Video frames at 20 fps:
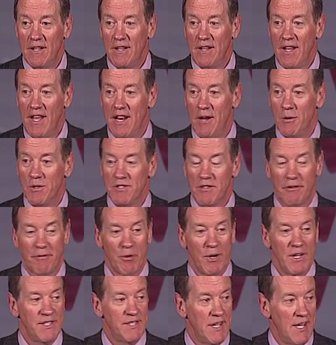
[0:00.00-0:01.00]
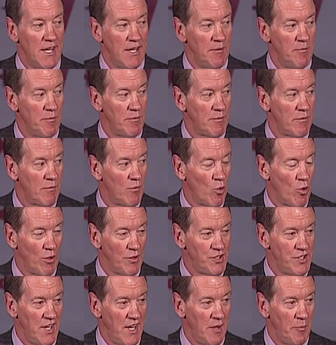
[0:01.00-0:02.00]
and he was a three-time world
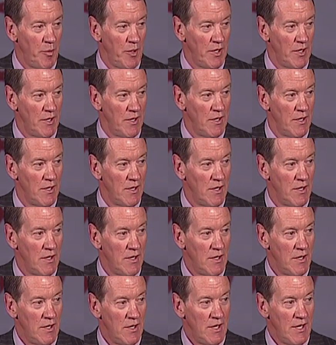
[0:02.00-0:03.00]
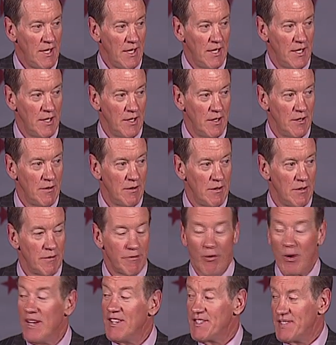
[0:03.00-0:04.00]
champion in
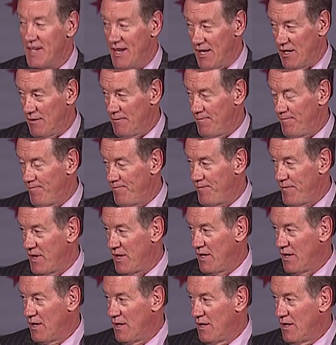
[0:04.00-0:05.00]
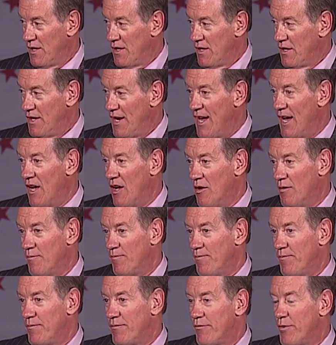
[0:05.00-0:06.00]
freestyle. Now,
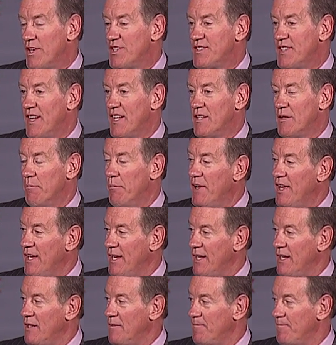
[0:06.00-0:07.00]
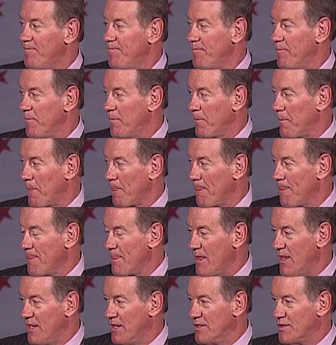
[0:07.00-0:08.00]
freestyle to me
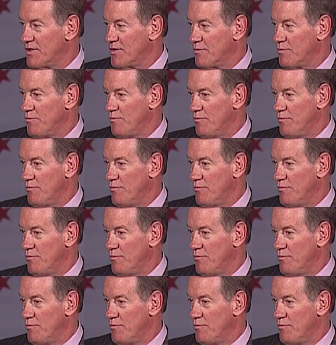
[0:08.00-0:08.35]
is